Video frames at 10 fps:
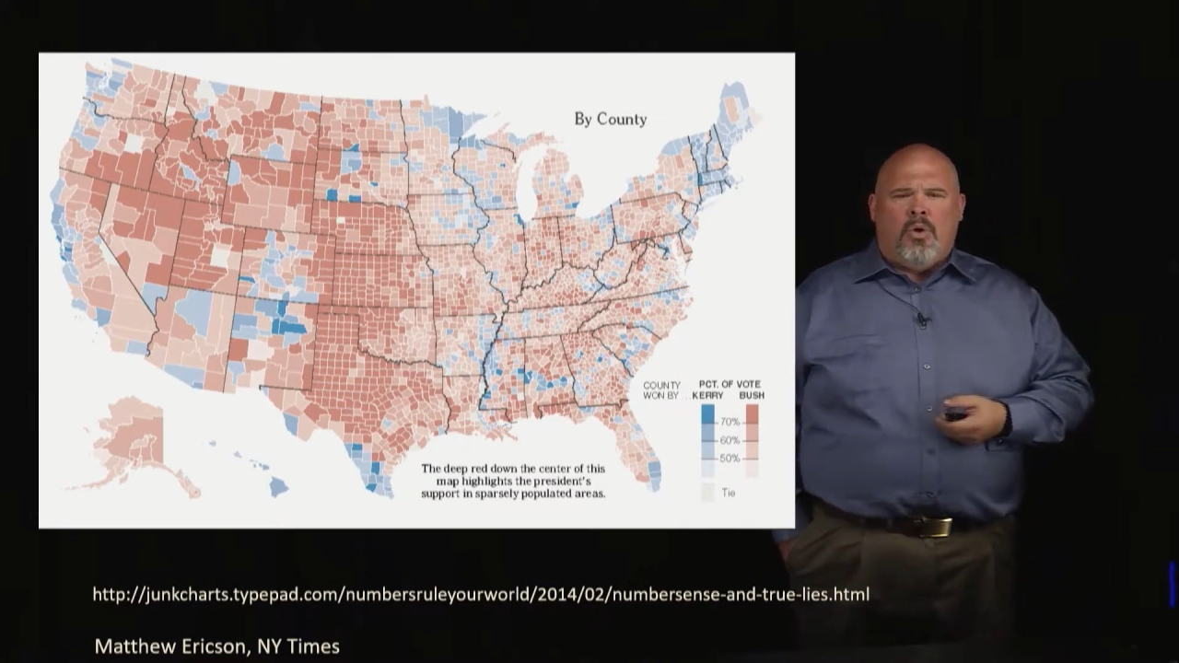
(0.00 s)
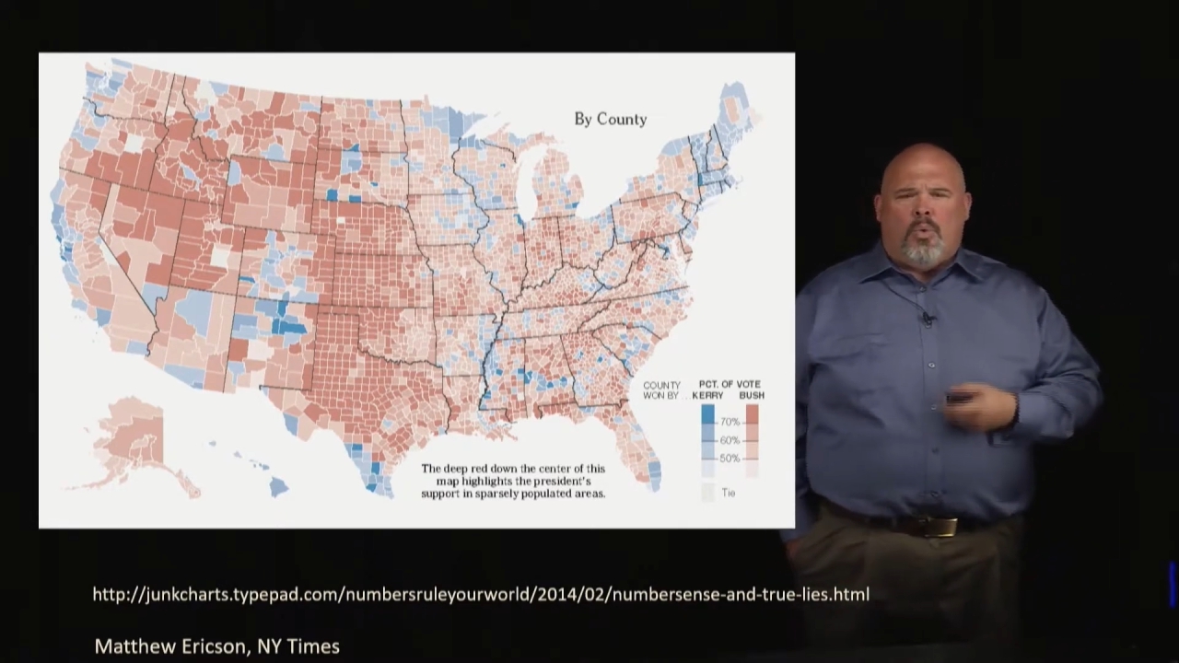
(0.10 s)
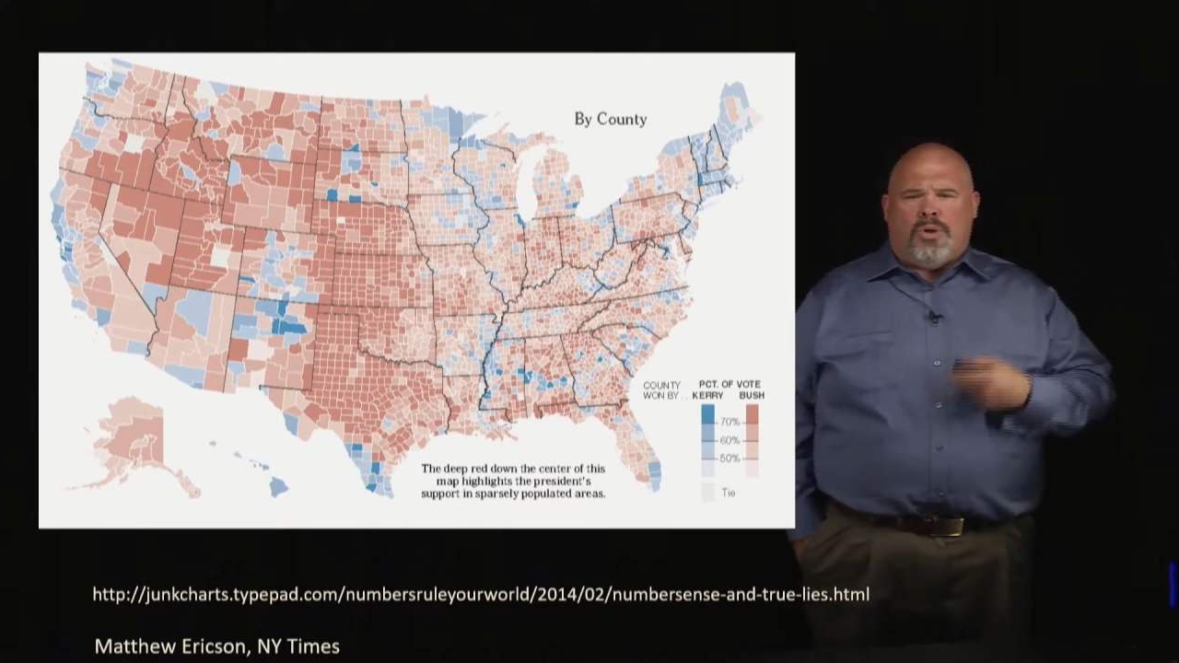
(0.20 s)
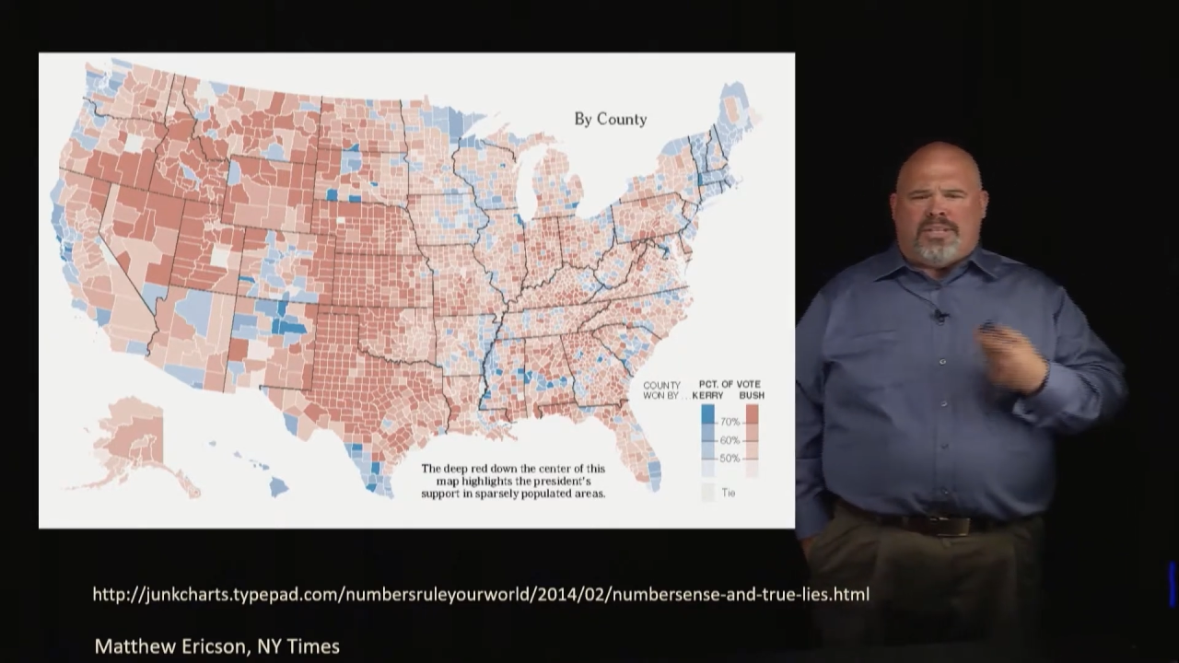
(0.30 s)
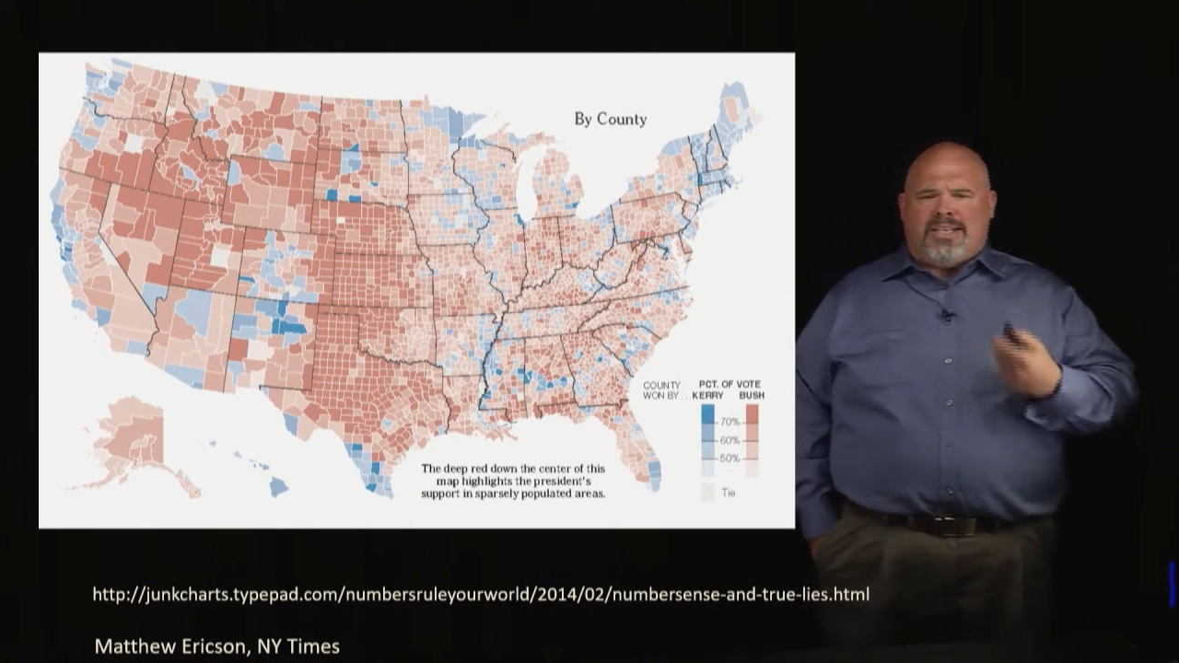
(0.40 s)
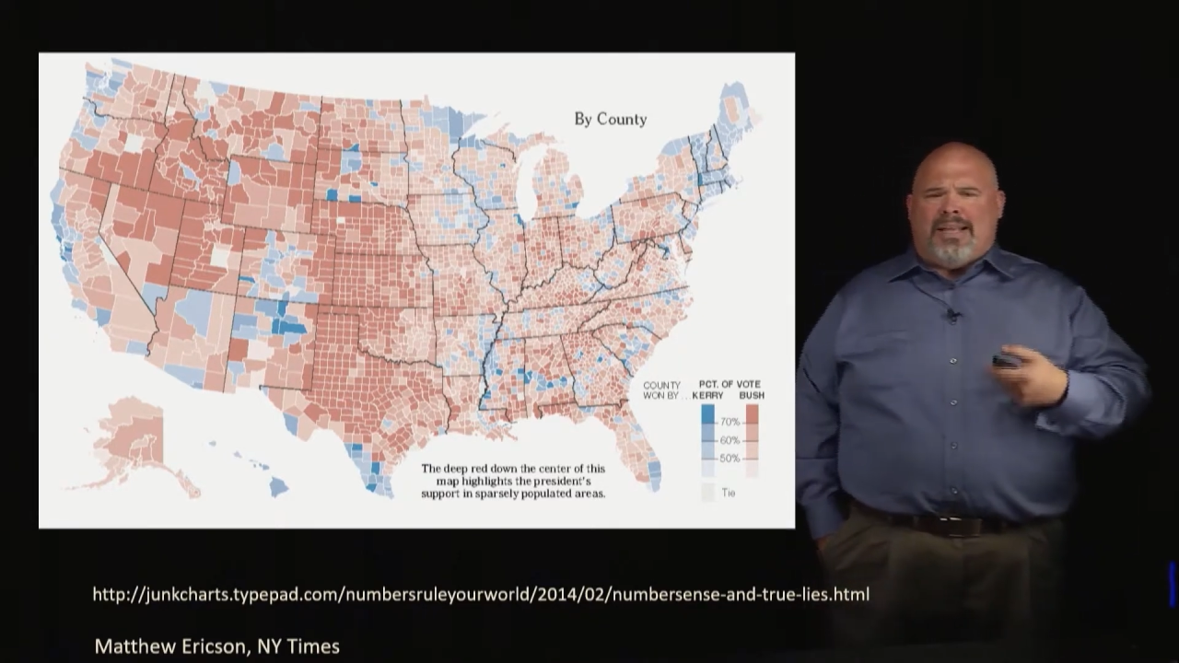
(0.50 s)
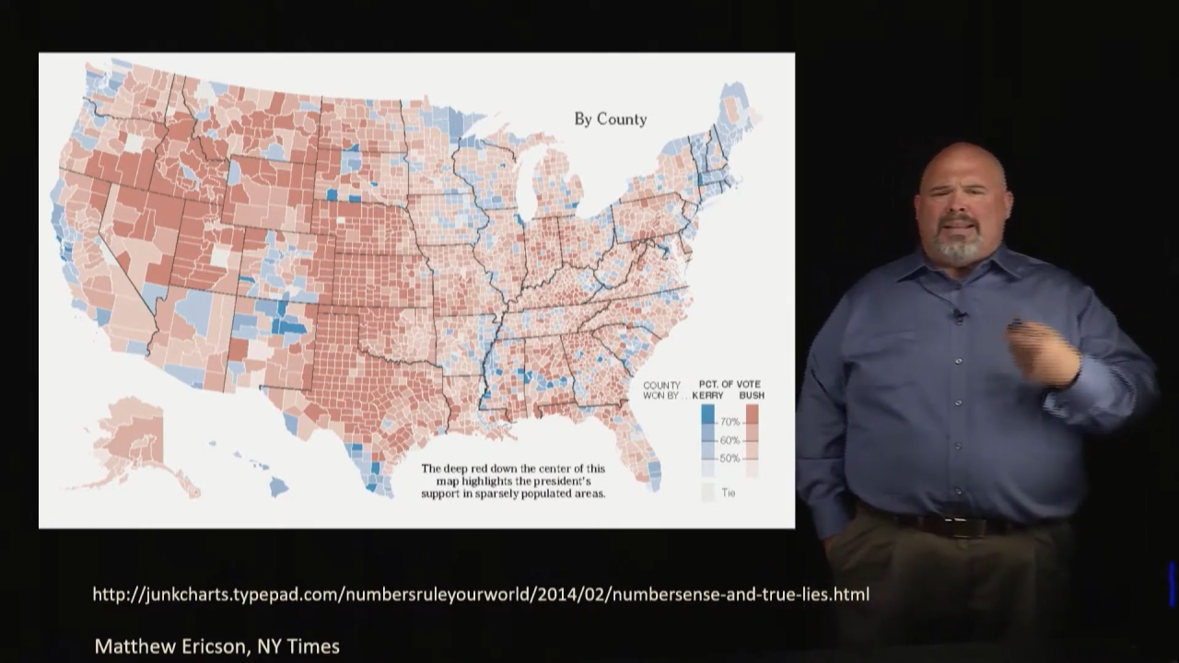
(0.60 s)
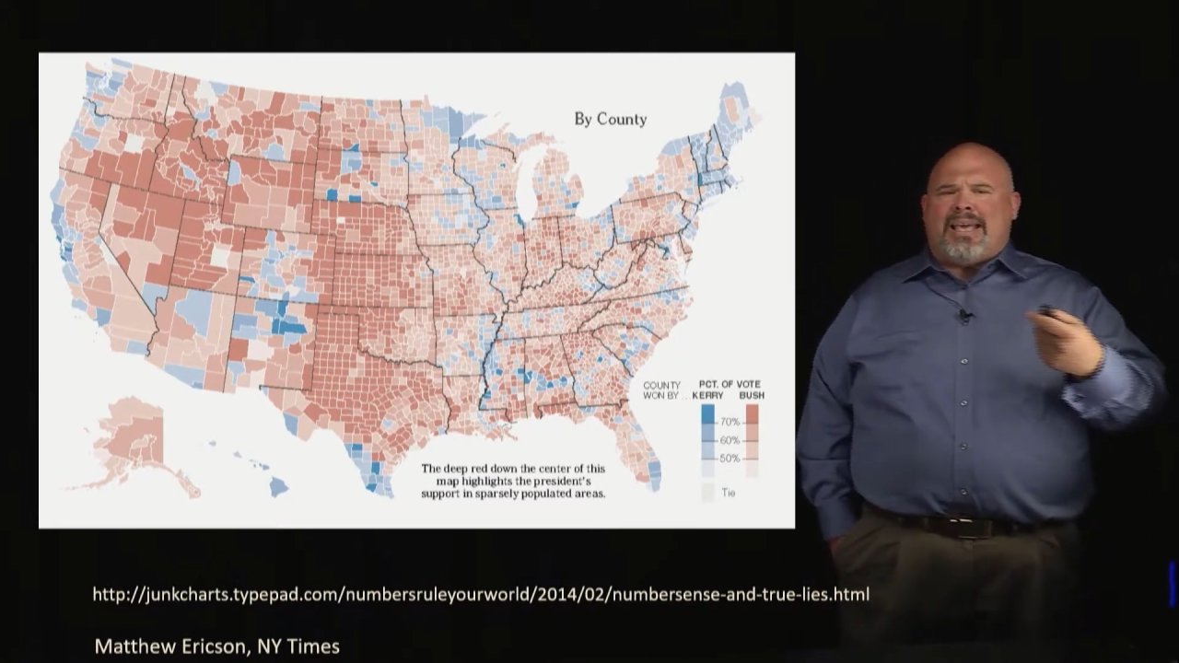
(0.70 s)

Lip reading: We're still at the